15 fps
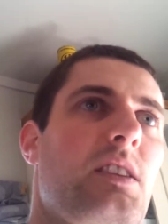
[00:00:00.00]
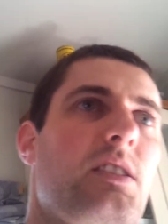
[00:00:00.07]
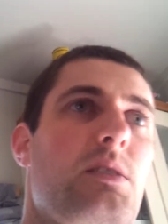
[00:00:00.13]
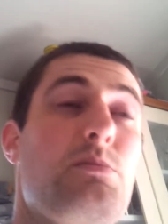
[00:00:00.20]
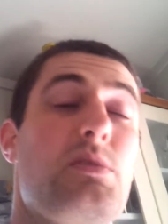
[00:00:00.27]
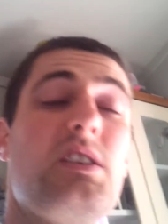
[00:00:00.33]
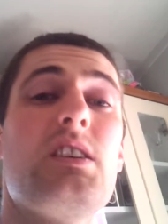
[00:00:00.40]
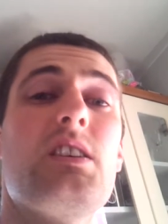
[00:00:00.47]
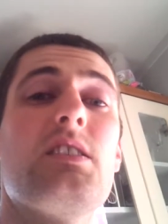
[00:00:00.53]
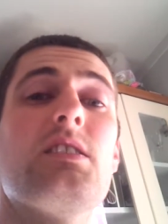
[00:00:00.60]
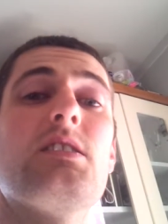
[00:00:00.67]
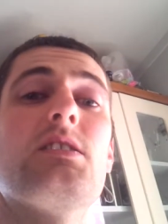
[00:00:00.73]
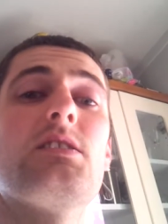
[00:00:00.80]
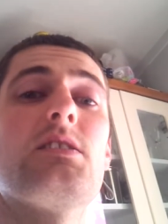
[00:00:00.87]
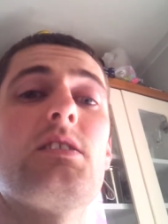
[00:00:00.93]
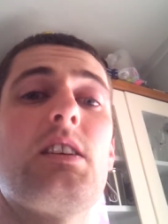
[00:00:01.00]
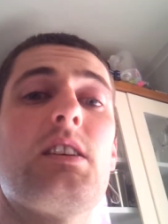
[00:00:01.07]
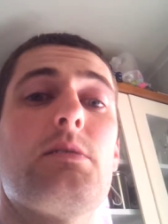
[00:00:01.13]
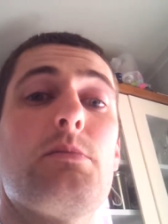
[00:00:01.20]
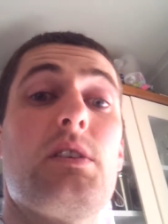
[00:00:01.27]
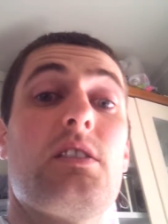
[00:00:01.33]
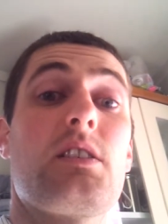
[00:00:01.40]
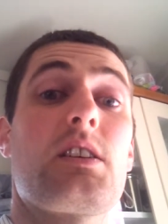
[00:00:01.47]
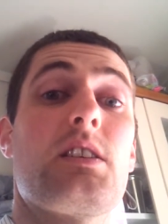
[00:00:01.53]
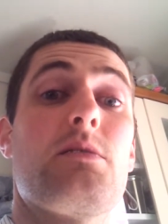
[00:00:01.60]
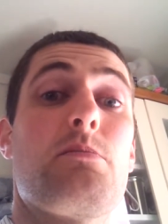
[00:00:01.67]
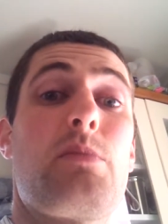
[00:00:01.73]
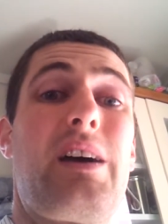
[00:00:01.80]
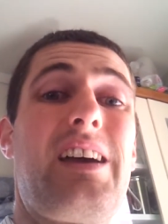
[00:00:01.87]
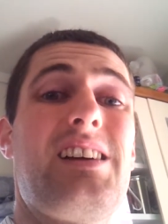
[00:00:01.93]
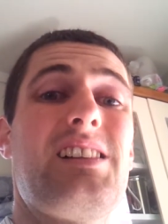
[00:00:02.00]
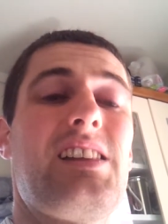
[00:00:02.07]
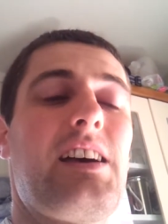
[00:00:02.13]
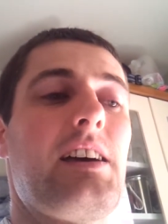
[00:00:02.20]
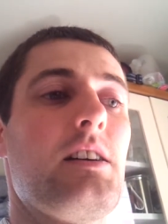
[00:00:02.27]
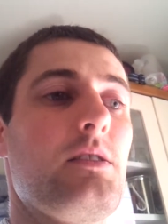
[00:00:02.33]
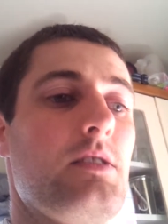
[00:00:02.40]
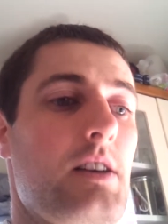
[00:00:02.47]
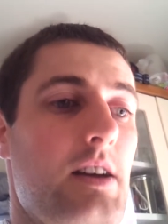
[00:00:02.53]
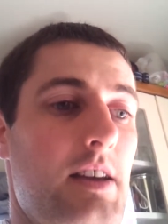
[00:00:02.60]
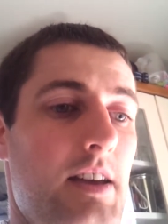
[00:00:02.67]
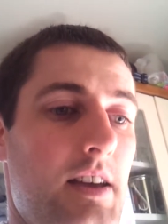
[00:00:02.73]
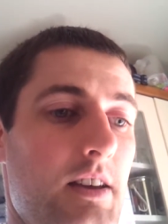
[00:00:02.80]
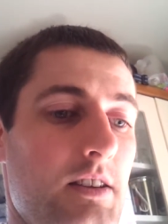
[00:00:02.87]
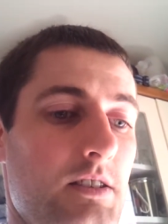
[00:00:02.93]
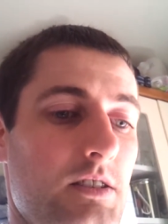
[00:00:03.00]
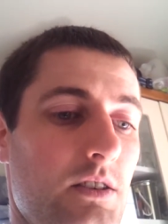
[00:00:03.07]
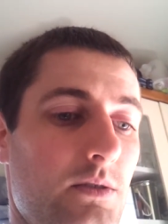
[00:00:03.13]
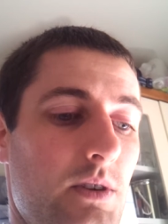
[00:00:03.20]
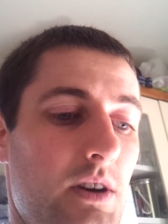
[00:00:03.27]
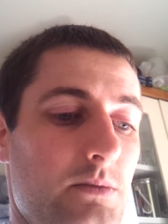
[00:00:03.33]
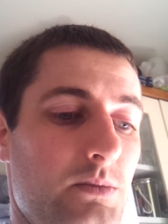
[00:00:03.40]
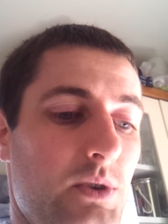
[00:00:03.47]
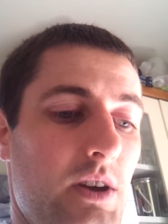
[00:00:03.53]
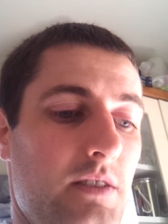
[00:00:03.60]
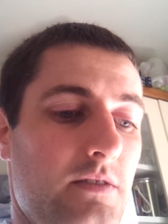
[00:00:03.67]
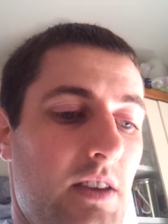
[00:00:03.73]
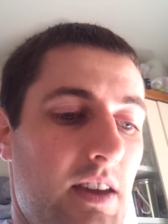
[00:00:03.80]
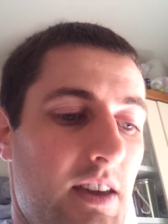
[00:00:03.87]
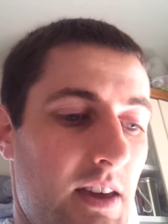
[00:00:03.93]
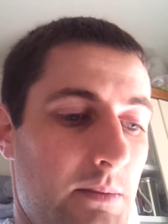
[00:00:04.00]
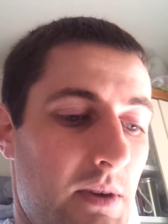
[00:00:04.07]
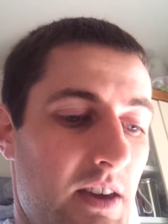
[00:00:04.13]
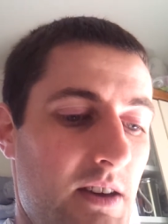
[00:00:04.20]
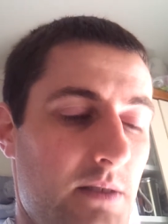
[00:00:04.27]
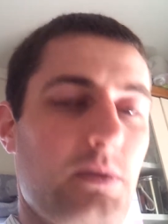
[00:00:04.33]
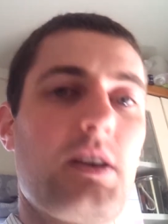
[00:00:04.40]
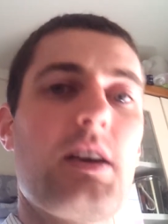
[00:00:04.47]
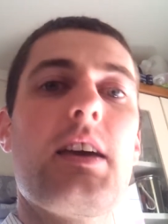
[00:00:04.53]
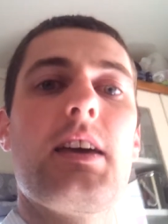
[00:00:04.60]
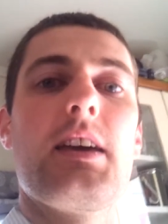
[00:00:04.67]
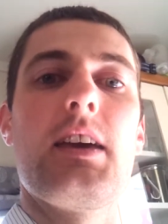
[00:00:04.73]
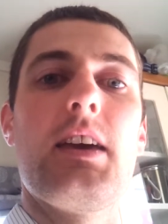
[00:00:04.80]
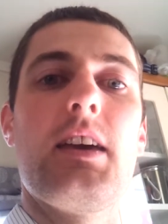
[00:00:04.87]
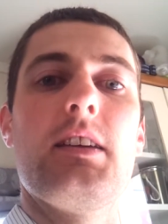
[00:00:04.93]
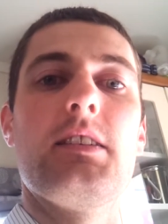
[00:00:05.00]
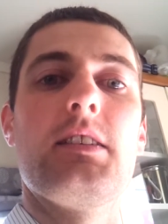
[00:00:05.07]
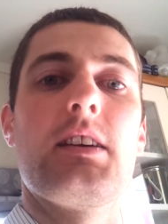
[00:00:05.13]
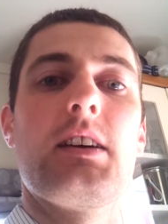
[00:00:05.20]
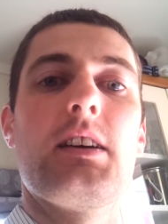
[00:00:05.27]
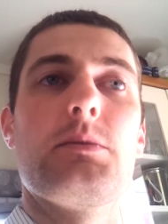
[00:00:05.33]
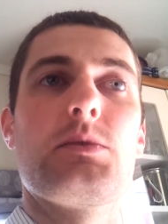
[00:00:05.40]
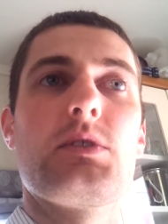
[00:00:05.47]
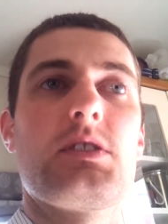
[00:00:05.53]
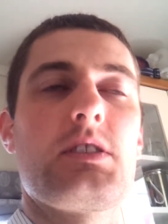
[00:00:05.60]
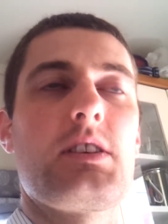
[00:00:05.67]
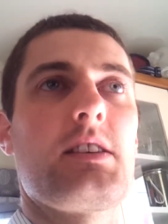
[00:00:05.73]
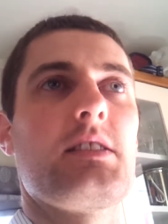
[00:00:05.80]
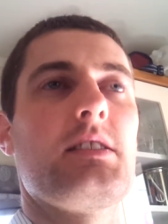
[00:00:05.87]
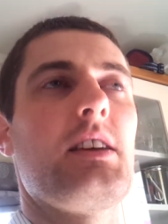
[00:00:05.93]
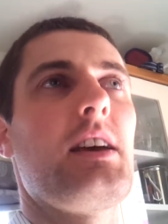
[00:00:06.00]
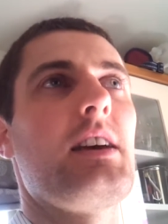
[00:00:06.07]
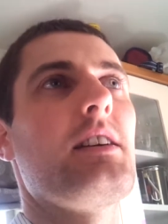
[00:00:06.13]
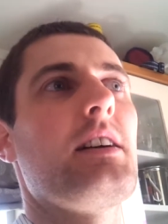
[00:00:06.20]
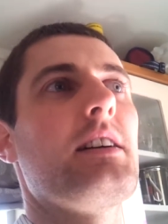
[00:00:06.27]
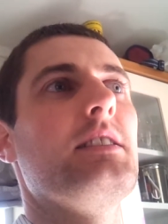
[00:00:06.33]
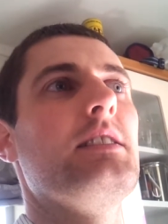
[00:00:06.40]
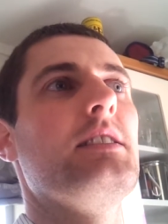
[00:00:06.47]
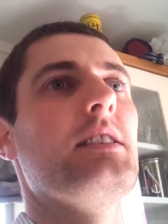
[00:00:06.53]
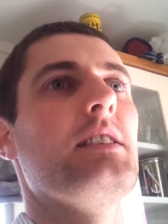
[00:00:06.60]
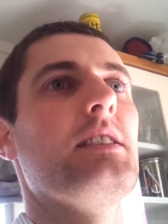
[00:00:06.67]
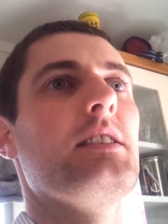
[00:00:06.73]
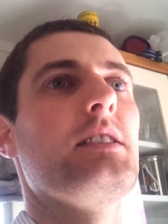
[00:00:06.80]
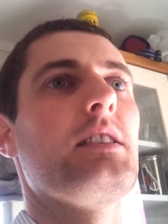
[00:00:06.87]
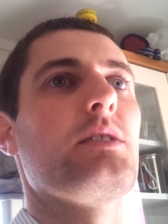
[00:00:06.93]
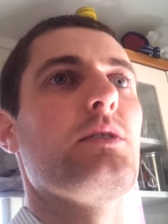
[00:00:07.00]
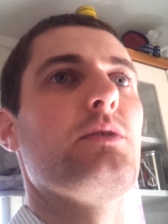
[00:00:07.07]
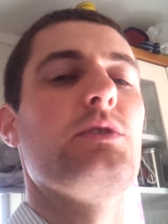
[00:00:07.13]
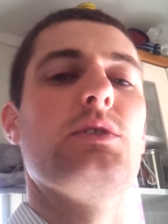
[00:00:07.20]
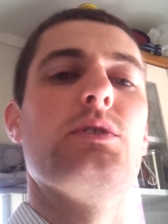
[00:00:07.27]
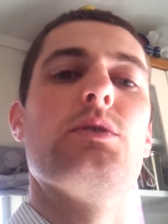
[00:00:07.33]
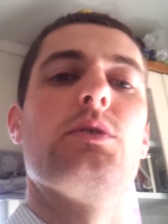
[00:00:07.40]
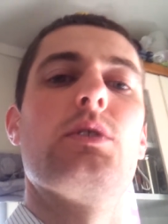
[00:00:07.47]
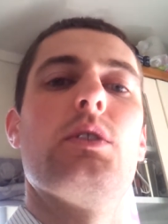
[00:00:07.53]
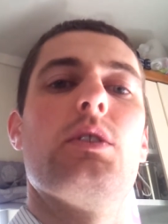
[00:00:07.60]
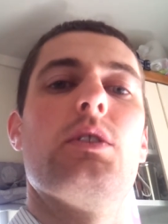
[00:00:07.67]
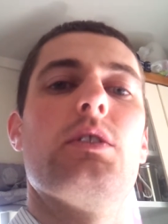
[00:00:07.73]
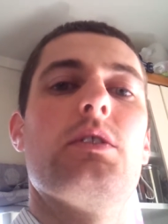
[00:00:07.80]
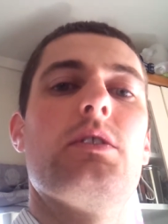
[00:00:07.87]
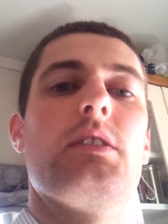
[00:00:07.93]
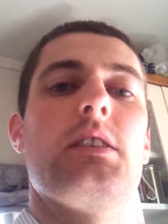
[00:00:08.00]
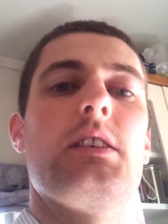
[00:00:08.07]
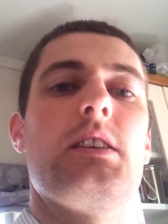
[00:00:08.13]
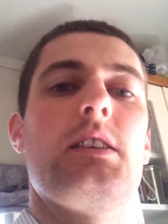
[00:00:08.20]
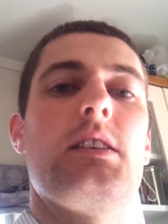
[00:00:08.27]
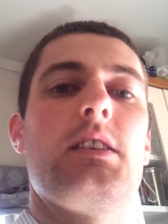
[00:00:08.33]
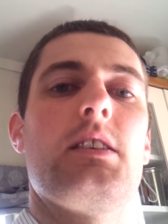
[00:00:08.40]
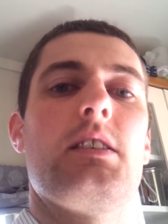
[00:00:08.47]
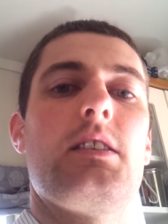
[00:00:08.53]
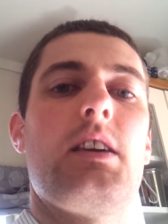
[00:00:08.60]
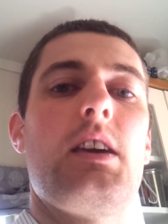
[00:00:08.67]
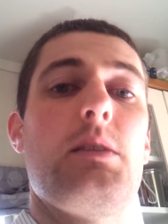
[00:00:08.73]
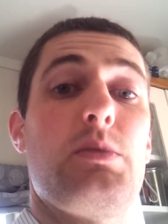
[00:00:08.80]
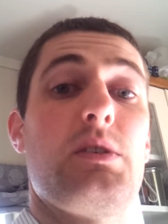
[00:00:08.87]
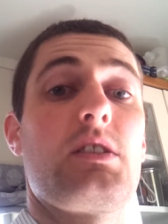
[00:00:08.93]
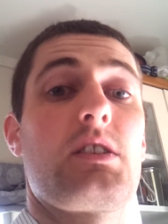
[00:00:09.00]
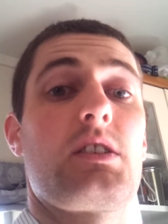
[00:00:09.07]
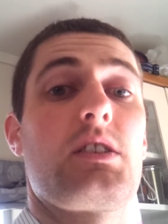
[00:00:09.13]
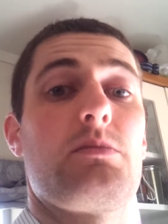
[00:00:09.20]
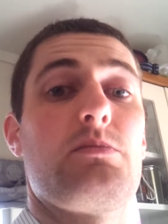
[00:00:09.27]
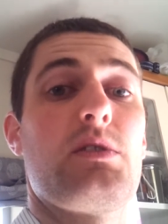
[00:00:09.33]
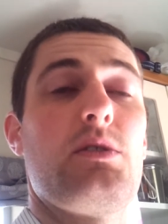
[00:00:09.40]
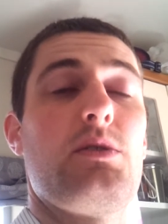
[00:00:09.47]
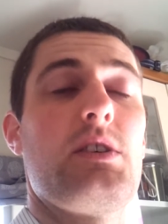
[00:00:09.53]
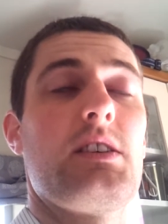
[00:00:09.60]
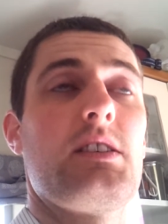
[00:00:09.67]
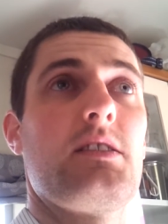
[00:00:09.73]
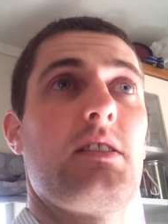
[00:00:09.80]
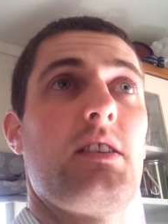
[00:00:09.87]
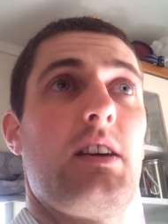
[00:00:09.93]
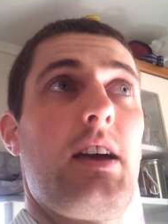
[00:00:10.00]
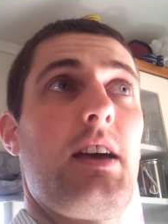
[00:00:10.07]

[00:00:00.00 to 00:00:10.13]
the beer is an American Pale Ale. So um, we'll have that coming up. And um, just the other day, I did a review on the Epic Brewing